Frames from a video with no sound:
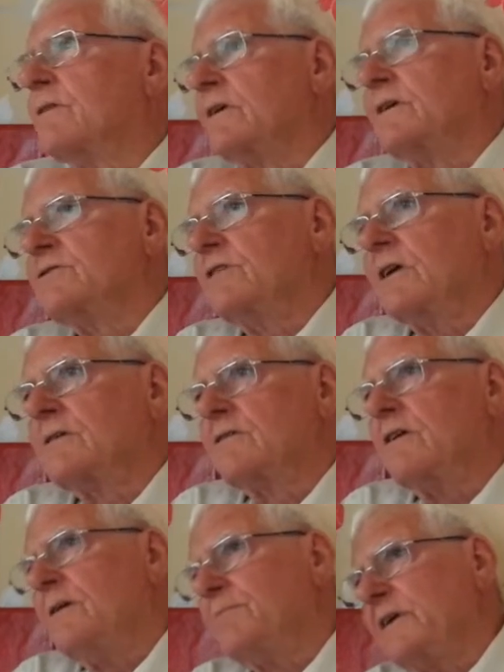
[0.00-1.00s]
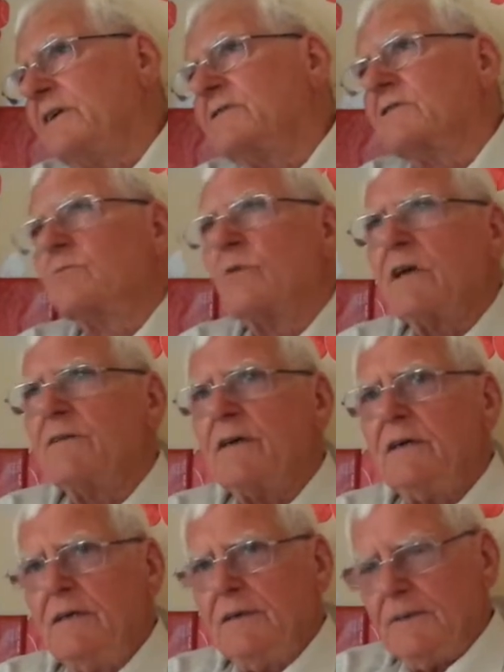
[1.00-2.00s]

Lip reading: things. She had diabetes, whatever.